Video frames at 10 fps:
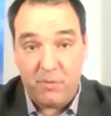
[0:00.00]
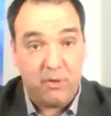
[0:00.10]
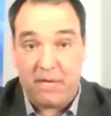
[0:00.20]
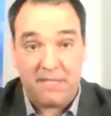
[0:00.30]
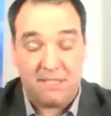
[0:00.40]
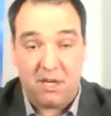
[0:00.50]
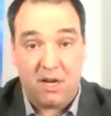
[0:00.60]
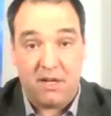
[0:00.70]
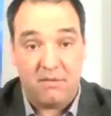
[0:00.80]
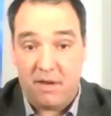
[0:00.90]
you guys
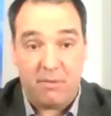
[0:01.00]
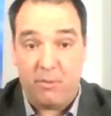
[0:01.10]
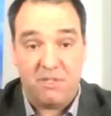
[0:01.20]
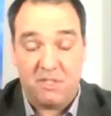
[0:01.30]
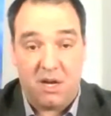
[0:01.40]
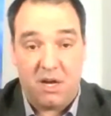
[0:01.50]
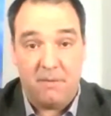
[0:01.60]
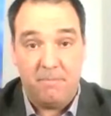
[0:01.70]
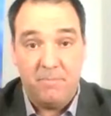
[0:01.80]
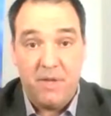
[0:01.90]
saw it, everyone saw it,